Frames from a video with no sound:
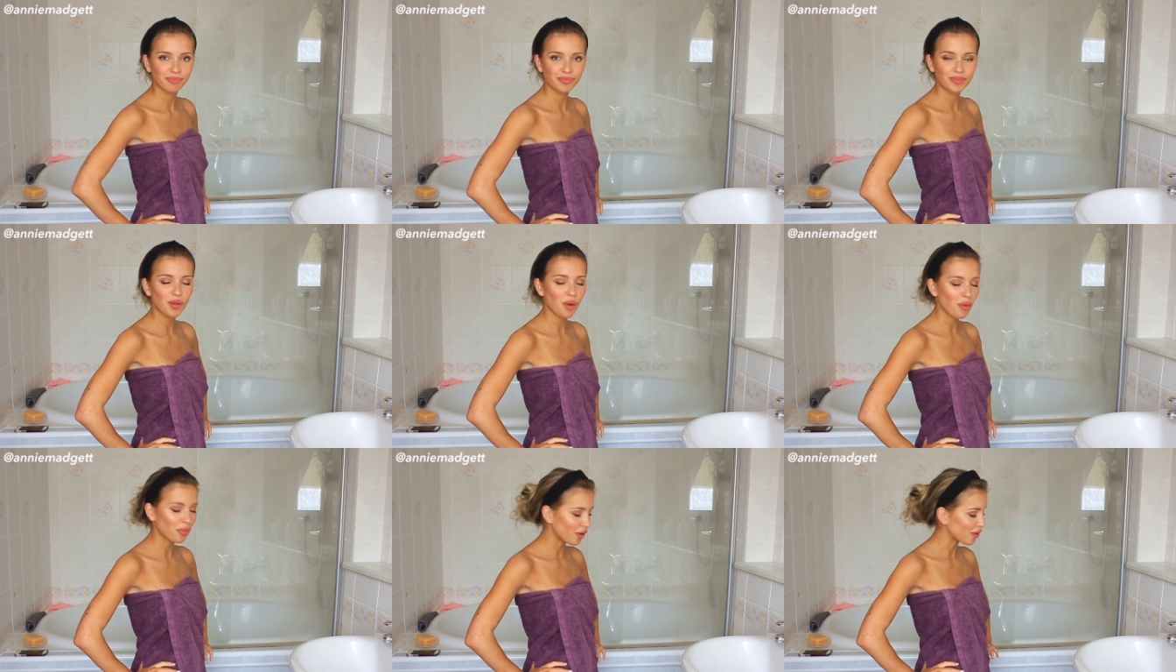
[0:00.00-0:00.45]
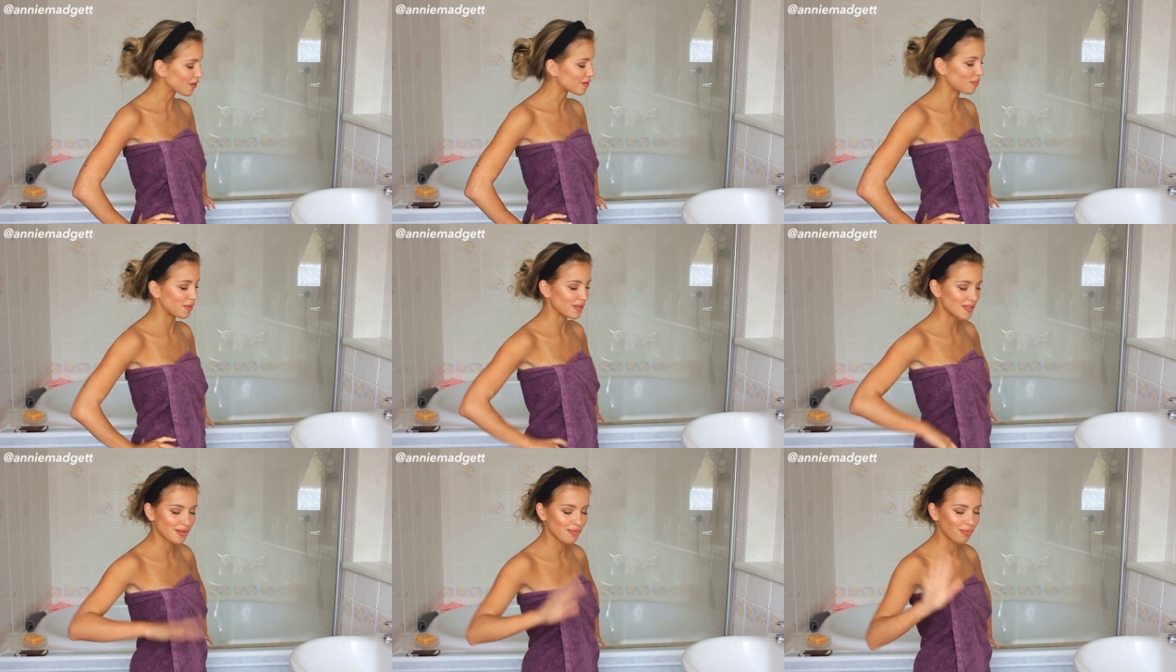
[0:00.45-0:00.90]
Not those
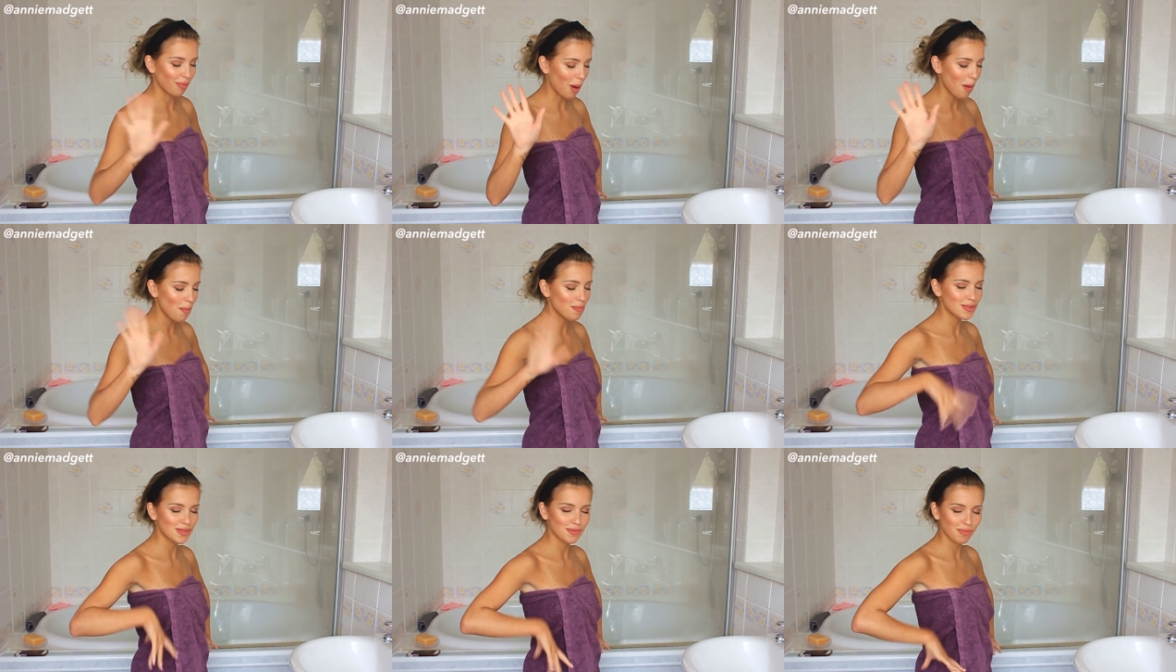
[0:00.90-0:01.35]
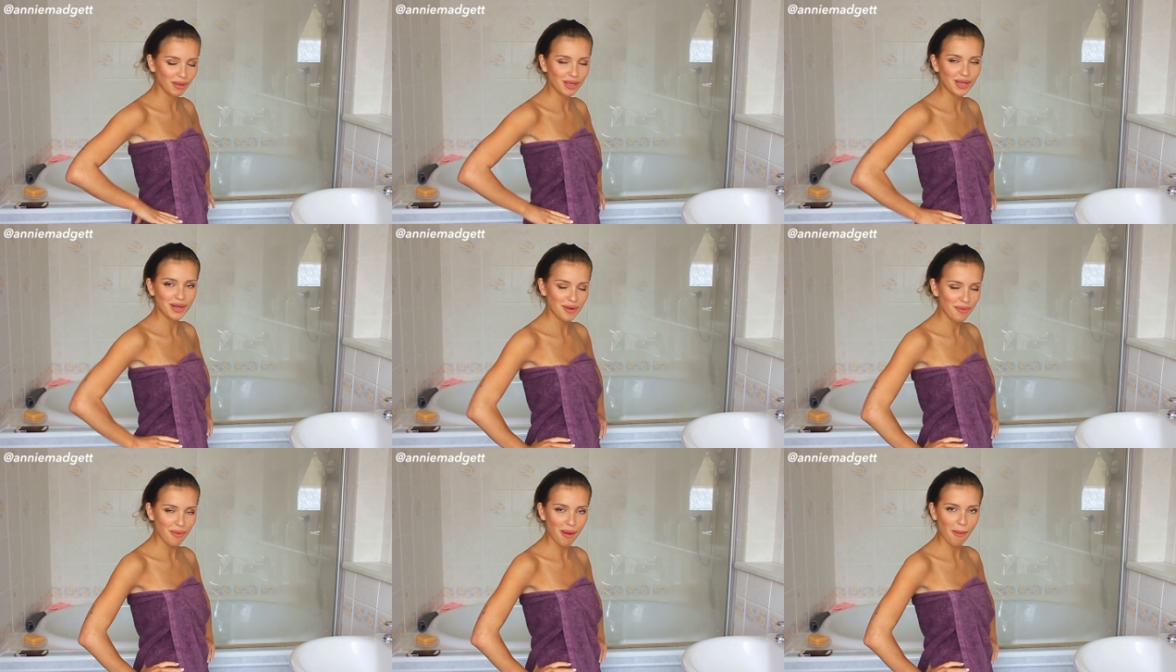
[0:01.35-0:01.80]
bits and bobs, but
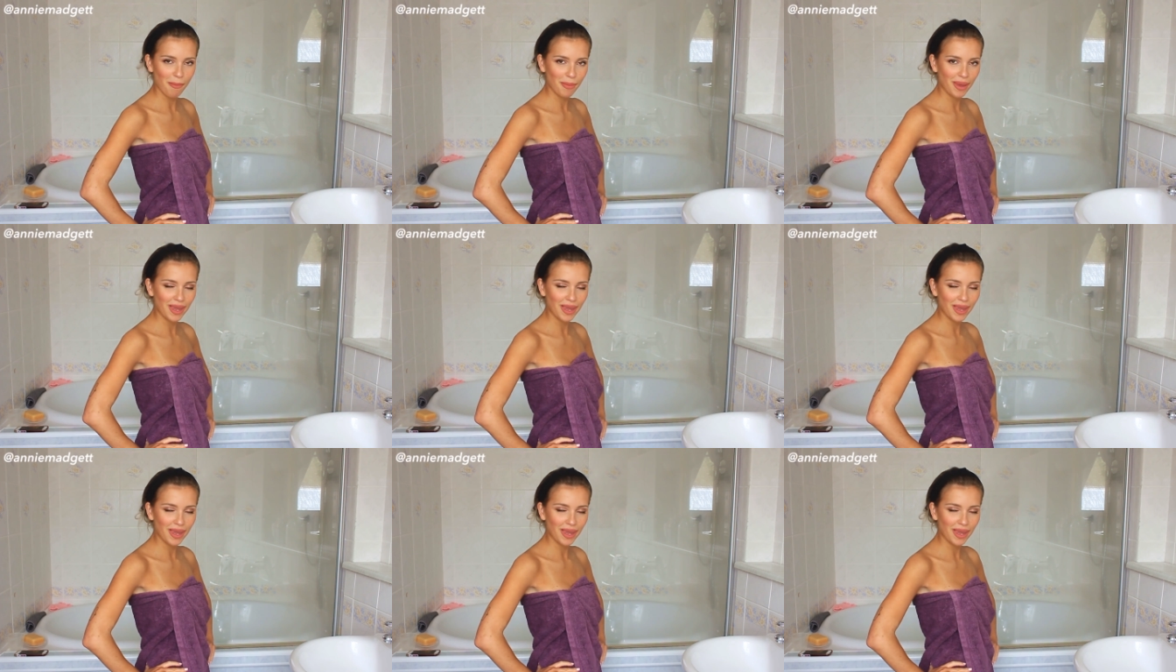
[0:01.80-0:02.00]
you know what I